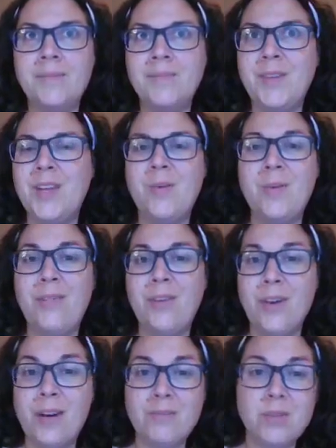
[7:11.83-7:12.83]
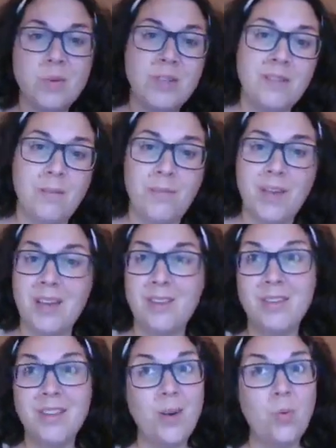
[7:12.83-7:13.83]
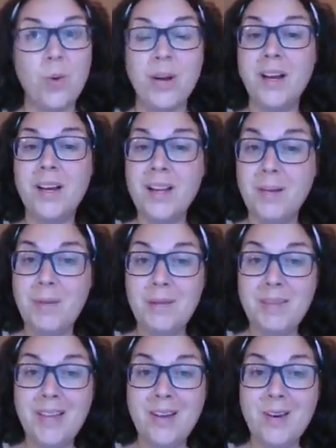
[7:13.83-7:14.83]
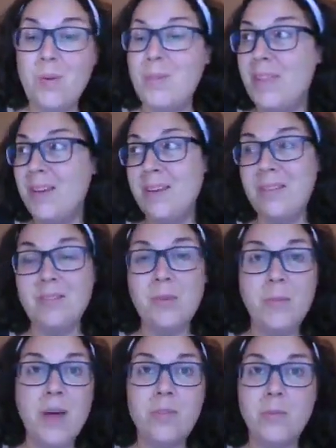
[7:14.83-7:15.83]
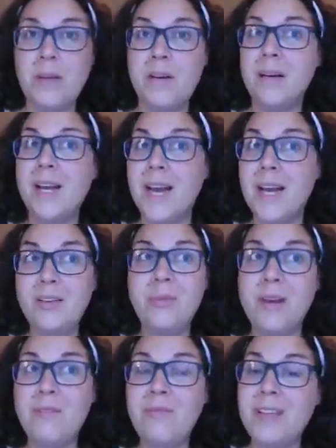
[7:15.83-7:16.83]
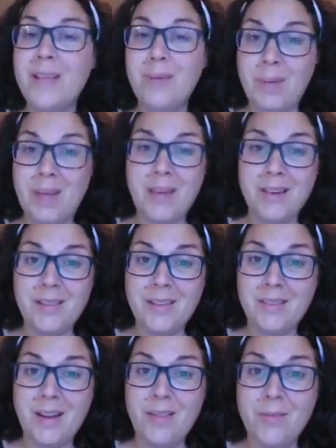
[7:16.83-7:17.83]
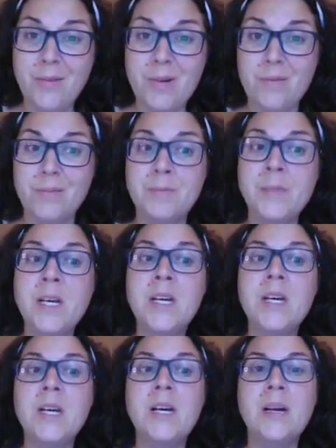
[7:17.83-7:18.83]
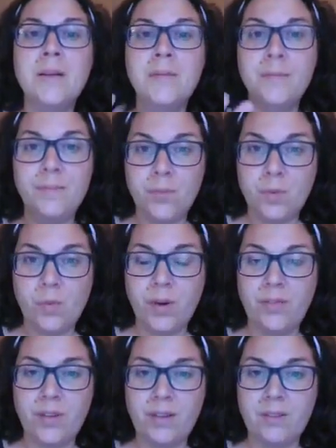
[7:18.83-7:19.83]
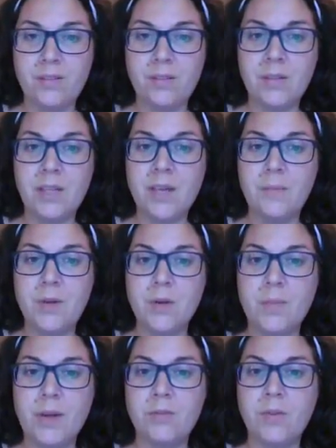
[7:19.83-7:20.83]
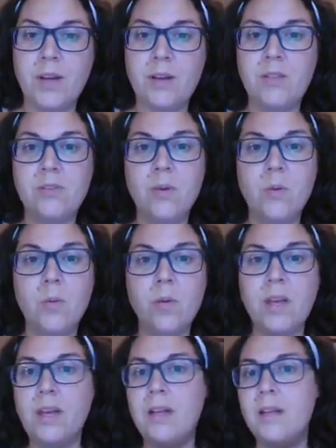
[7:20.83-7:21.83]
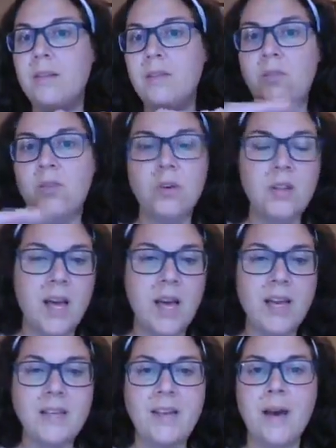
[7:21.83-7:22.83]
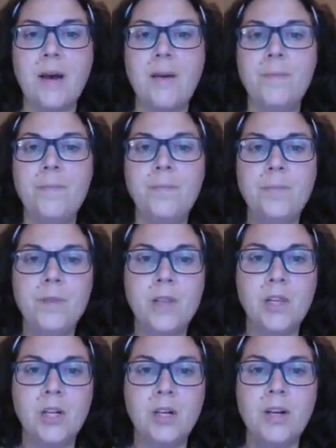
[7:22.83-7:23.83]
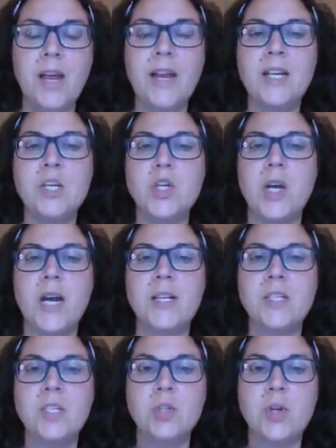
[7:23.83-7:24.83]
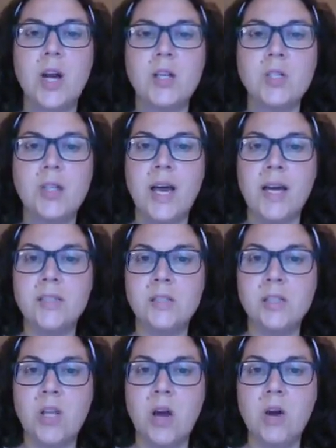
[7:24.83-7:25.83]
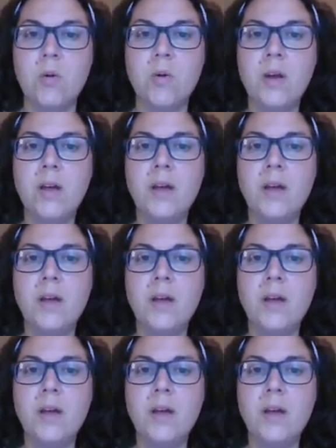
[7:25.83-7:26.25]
you know, if you're out doing something and you're like, we're not going to be able to get home and there is no bathroom here and I do not feel like peeing on the side of the road, quick flicks can be your best friend. So start lying down, learn how to contract, relax slow,